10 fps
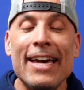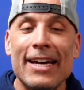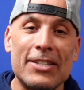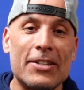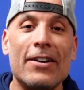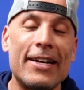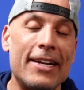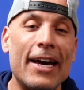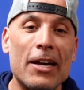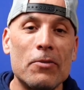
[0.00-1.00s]
it started
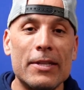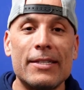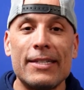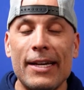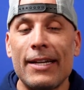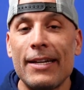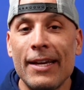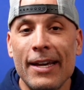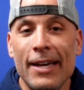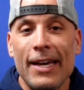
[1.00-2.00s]
dying with sin
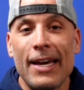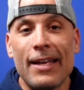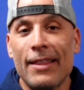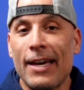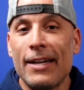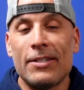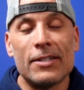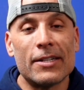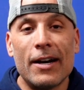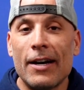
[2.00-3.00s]
and then it
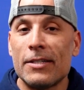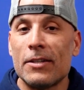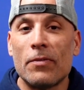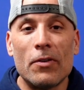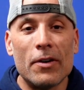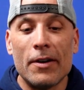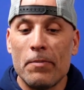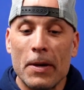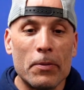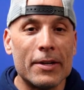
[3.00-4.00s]
just causes for
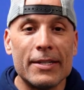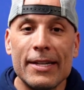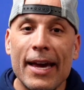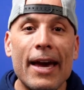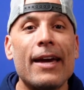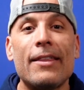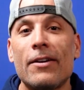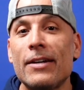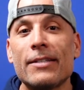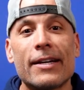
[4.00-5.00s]
people to say hey
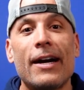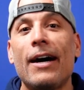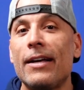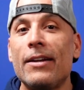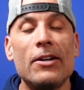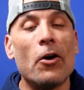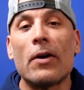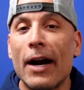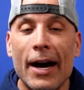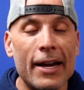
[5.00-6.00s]
there is a god no
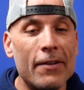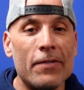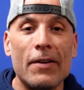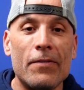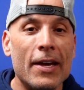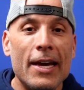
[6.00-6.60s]
god if if